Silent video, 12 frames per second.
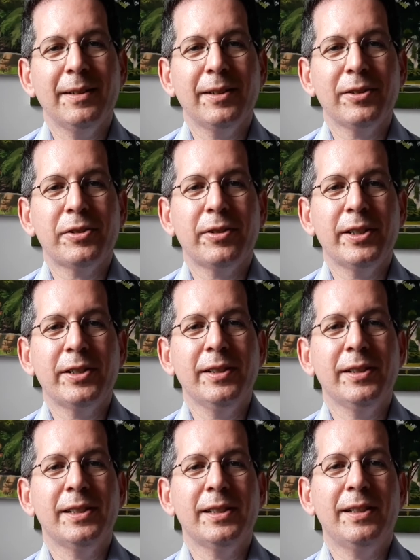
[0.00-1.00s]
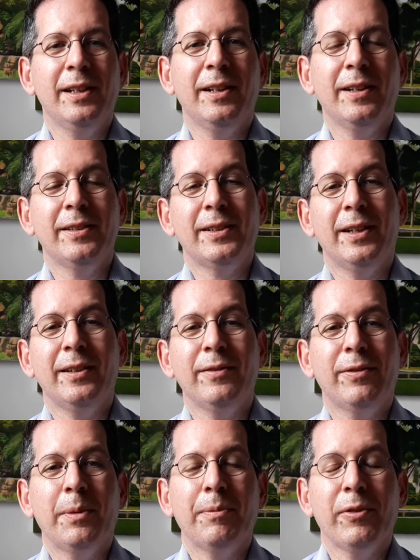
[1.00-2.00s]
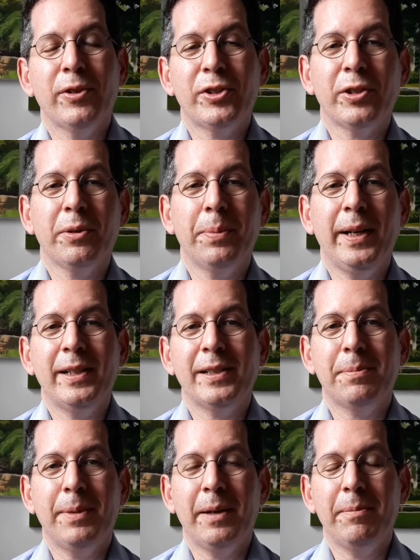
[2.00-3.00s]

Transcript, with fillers: illustrations uh, done from original paintings by